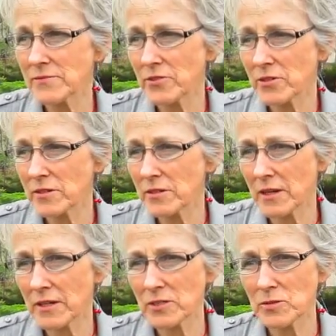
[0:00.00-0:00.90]
some vertical
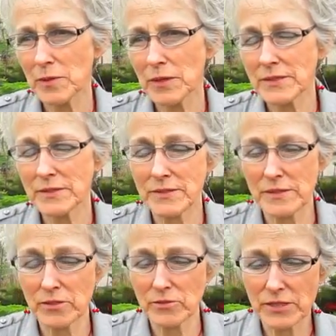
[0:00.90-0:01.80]
gardens, but
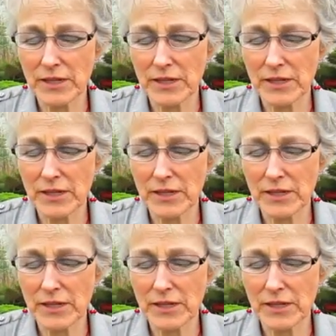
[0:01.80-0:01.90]
you know,